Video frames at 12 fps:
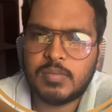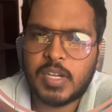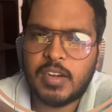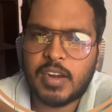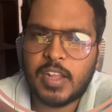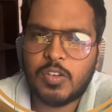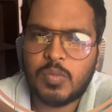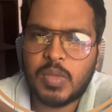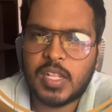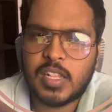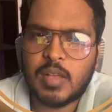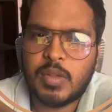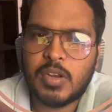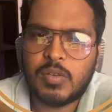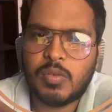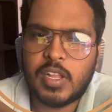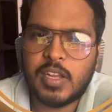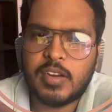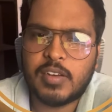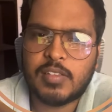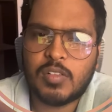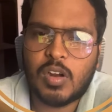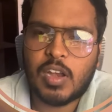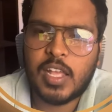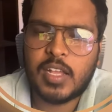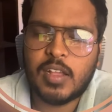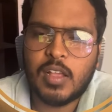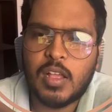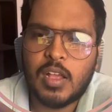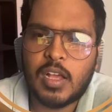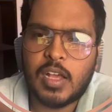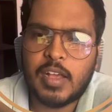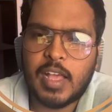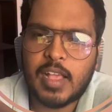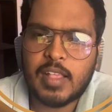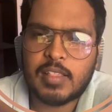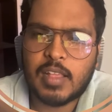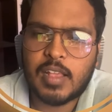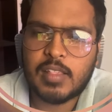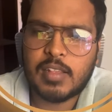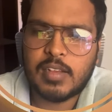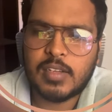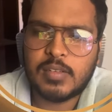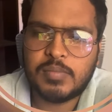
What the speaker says: I try to make them into layers, not like as a